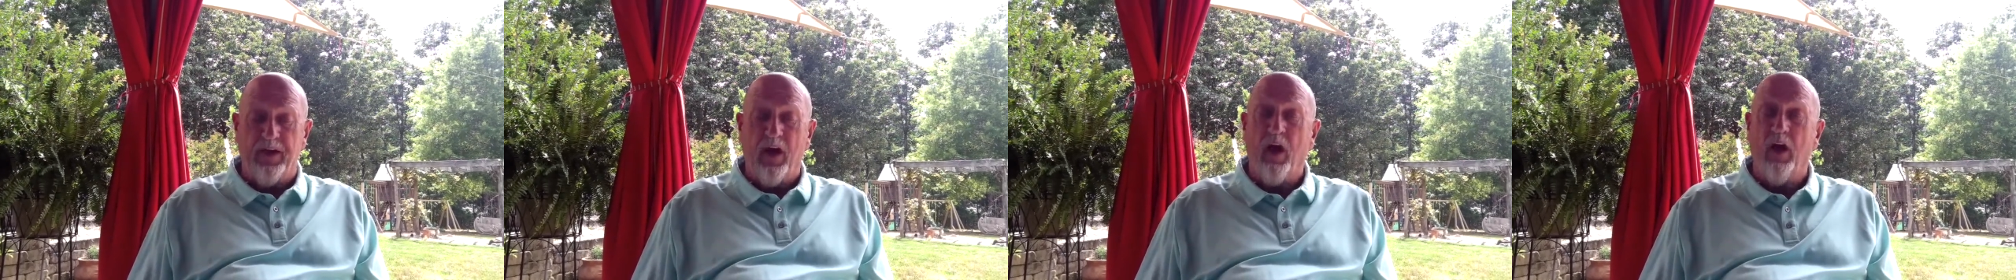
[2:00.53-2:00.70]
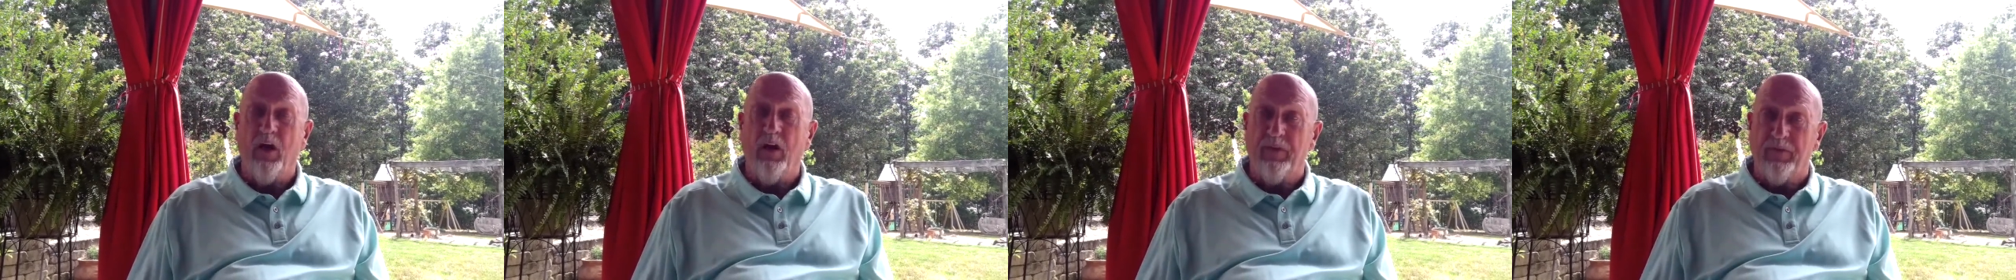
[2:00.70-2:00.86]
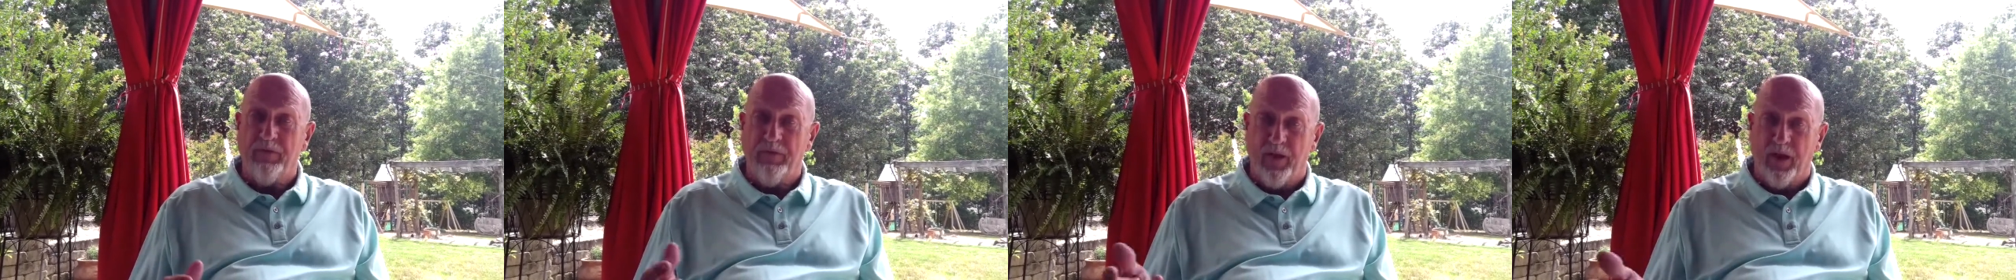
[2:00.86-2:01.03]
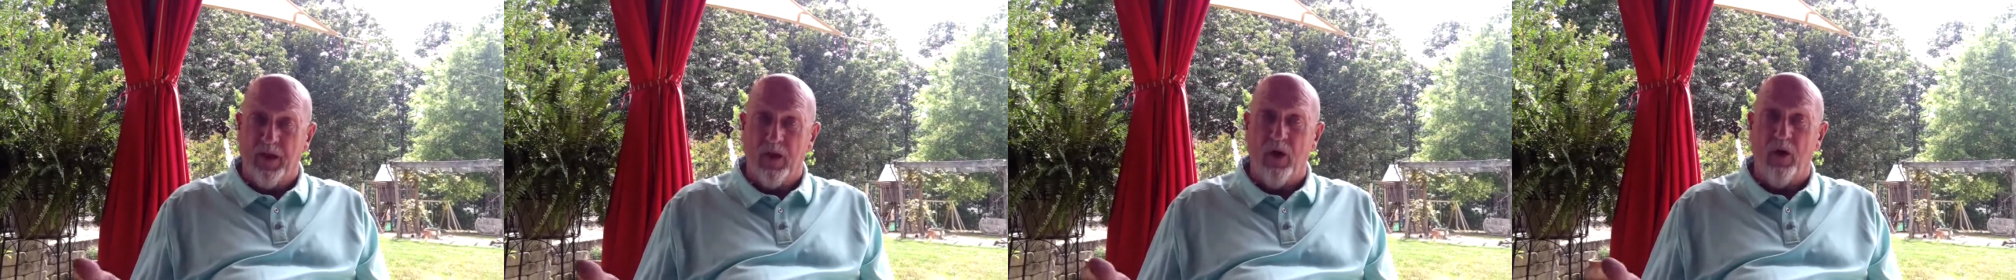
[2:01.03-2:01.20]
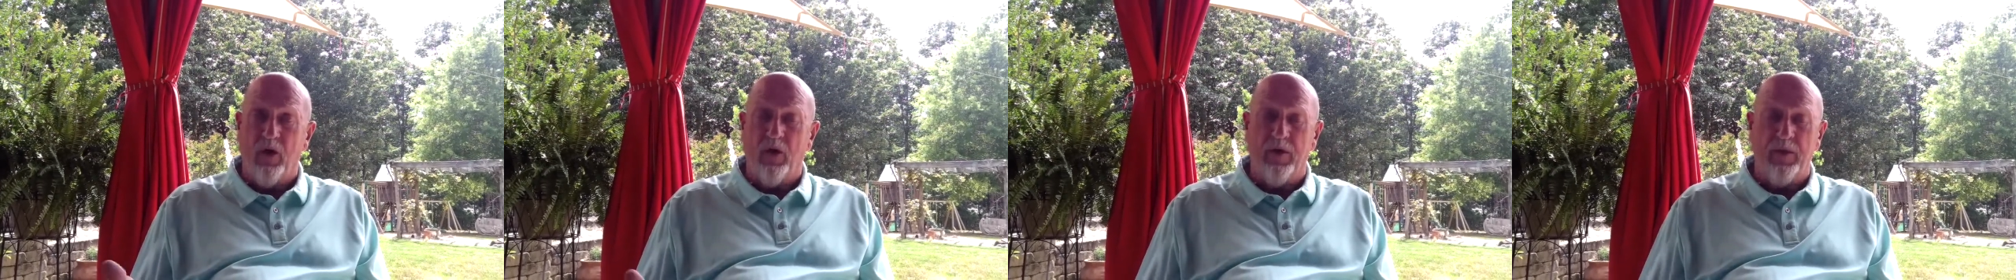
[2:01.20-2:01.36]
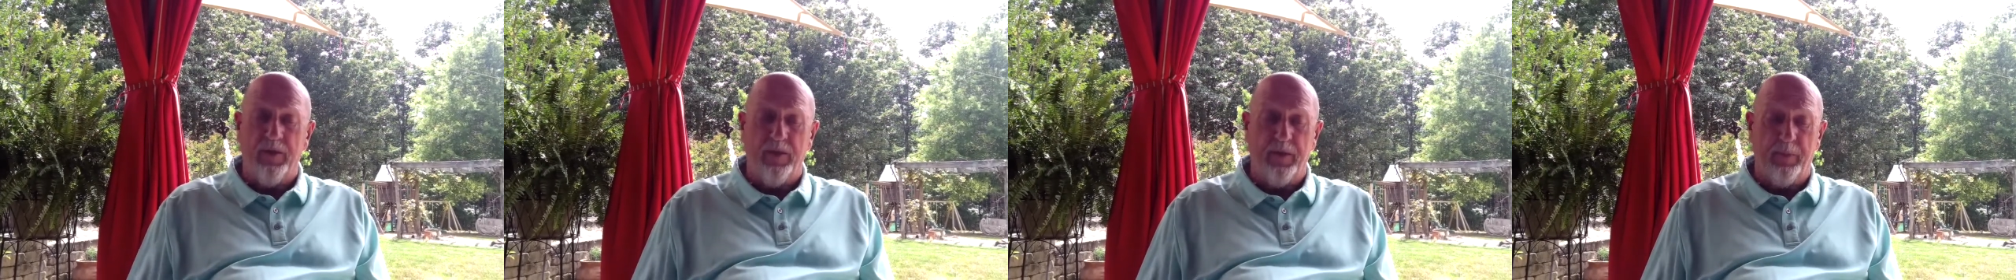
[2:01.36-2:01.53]
all of the
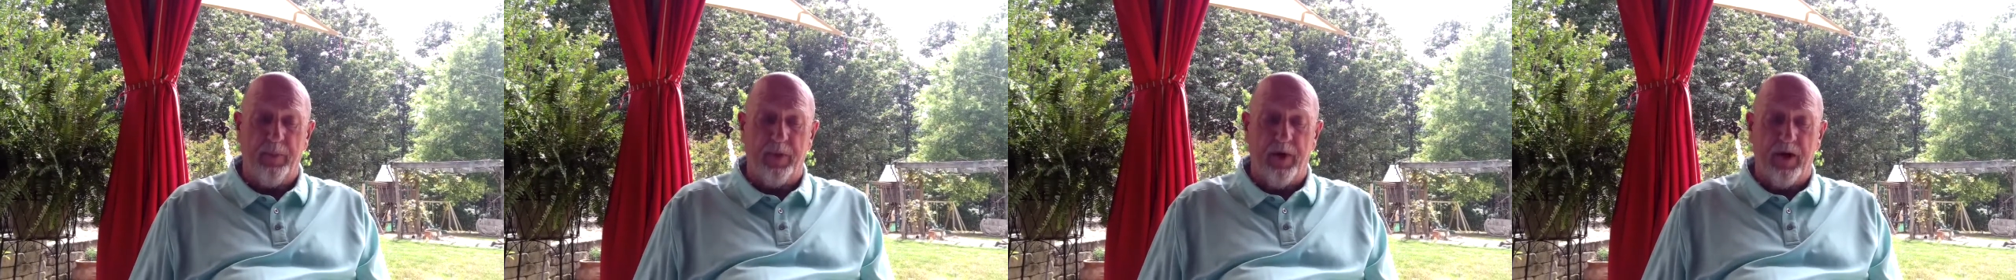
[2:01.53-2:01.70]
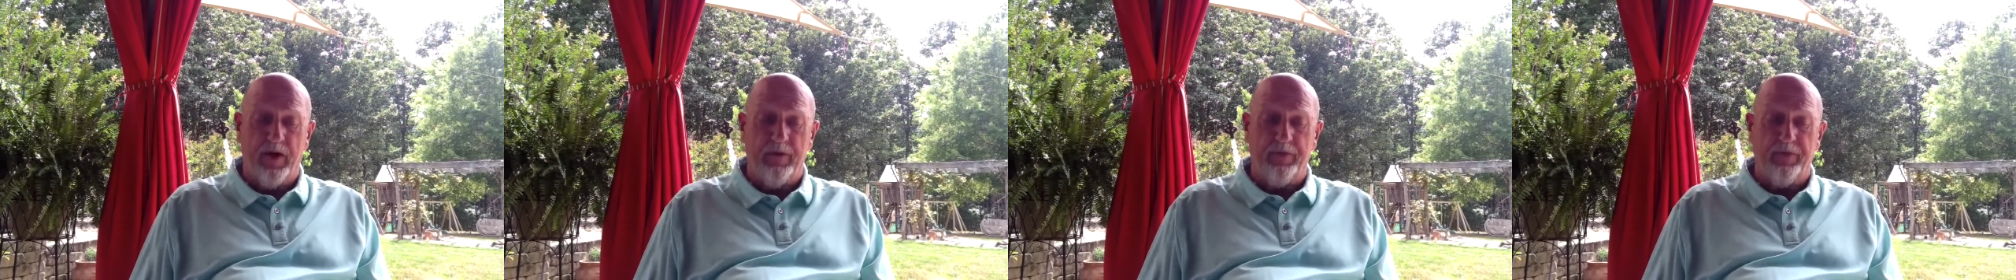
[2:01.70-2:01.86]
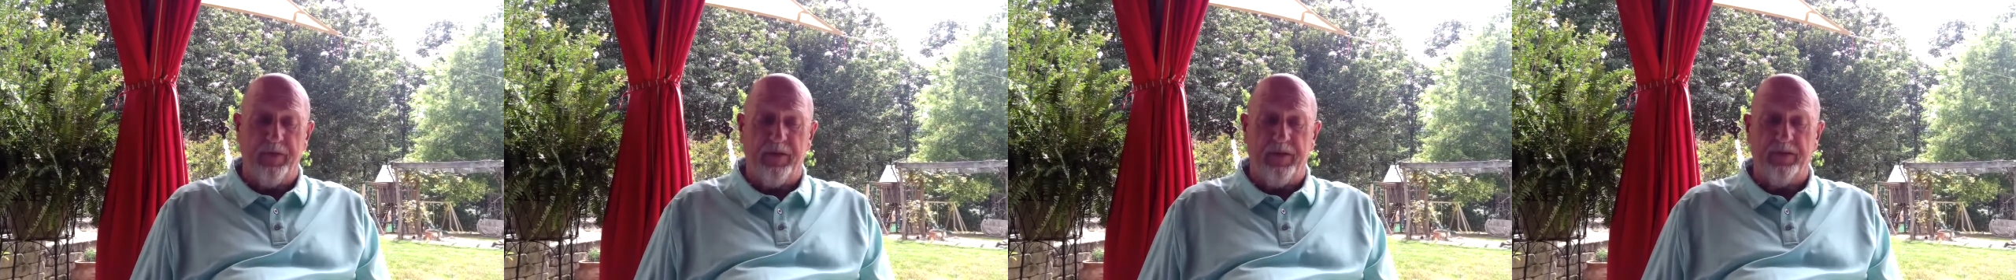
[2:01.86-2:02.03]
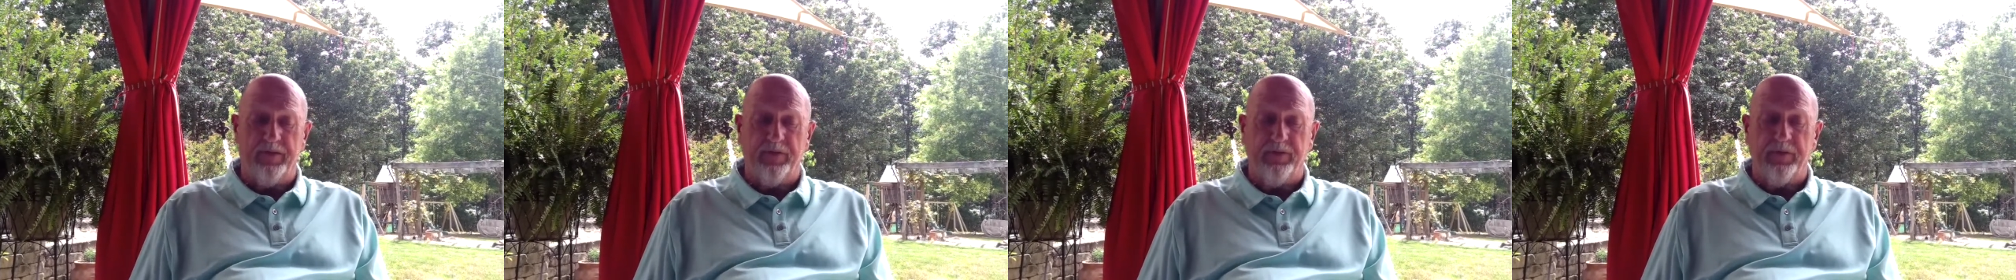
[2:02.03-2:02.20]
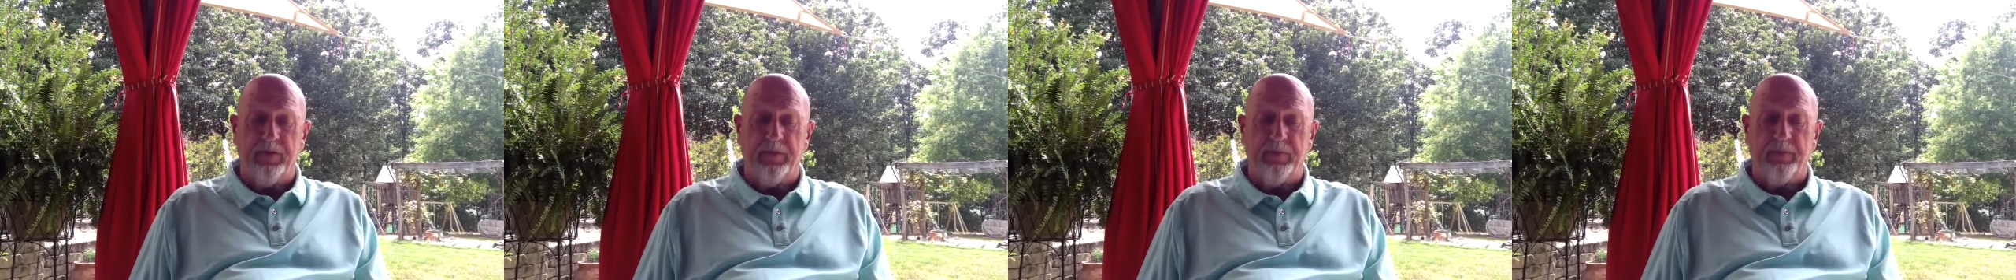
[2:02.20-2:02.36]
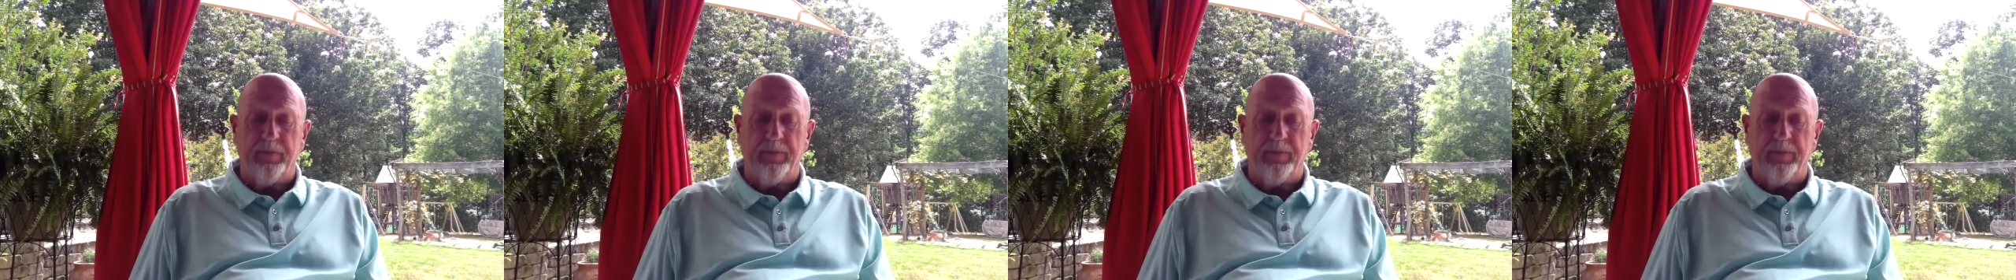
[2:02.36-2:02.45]
law and the prophets.